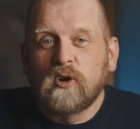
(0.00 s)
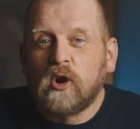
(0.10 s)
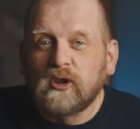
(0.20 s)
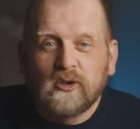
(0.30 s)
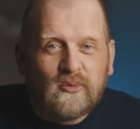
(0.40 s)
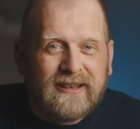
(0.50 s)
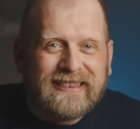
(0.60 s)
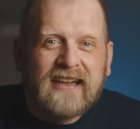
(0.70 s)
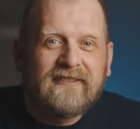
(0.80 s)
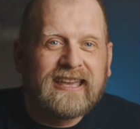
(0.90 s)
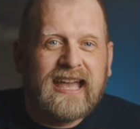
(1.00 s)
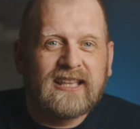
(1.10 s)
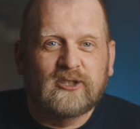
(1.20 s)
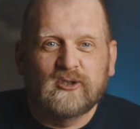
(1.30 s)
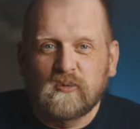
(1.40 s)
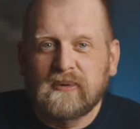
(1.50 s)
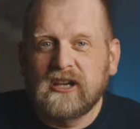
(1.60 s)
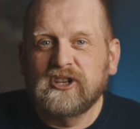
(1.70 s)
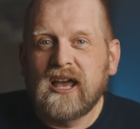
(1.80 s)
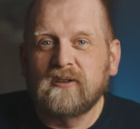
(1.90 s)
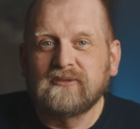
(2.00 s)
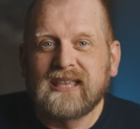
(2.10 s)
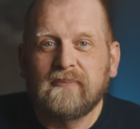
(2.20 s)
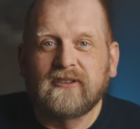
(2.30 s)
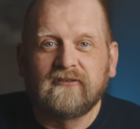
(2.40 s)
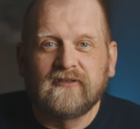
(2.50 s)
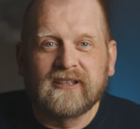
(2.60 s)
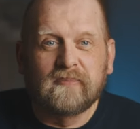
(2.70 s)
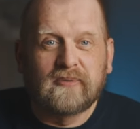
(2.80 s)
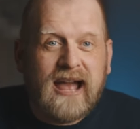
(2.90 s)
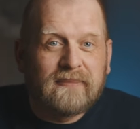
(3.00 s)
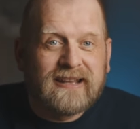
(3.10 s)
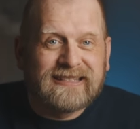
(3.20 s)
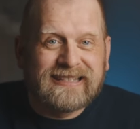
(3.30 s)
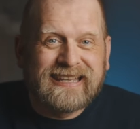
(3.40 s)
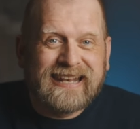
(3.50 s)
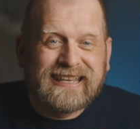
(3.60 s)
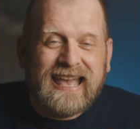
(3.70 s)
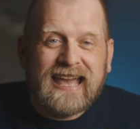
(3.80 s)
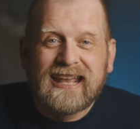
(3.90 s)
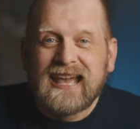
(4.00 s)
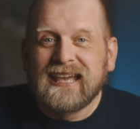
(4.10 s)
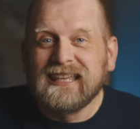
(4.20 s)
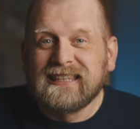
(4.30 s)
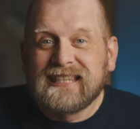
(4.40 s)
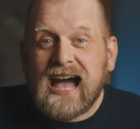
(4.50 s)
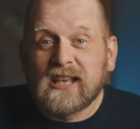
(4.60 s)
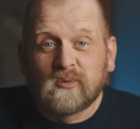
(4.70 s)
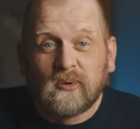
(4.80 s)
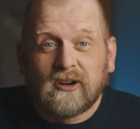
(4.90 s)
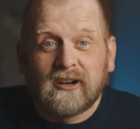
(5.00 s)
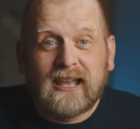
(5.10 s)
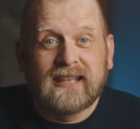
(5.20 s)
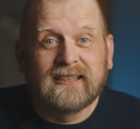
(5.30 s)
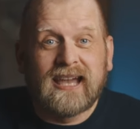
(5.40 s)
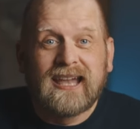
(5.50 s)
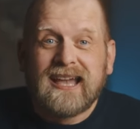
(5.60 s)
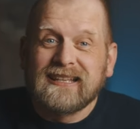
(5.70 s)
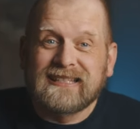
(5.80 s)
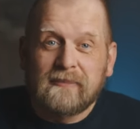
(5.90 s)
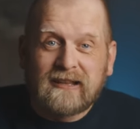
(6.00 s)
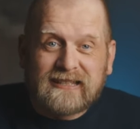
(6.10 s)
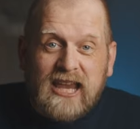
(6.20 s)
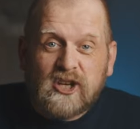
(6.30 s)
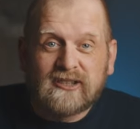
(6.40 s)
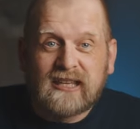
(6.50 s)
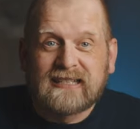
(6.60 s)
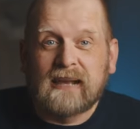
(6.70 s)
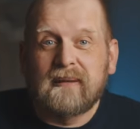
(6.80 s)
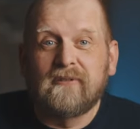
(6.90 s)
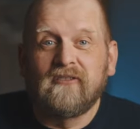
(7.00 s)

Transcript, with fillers: Although you will never get super shallow depth of field prime lenses can get, it does work, and the stabilization this camera